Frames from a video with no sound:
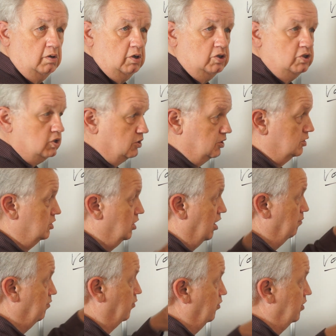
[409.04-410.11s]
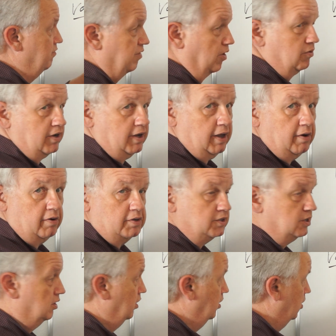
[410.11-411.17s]
So the top 3 vote getters
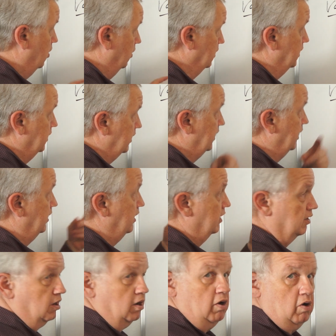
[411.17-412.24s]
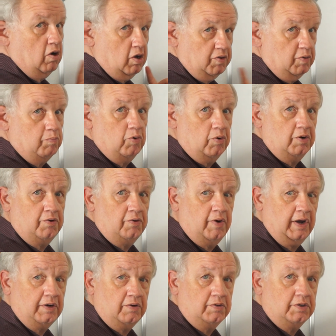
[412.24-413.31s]
are going to get in on the board of
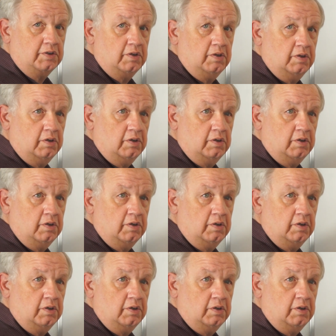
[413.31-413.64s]
directors.